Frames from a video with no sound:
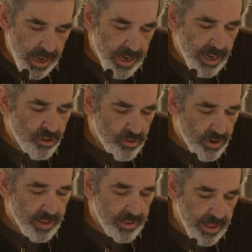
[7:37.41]
And I
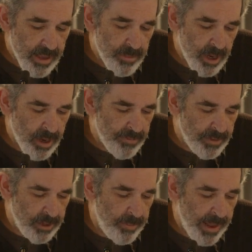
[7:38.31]
trust them
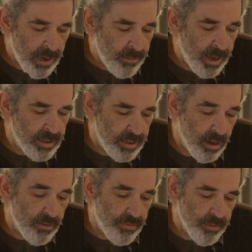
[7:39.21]
enough to ban myself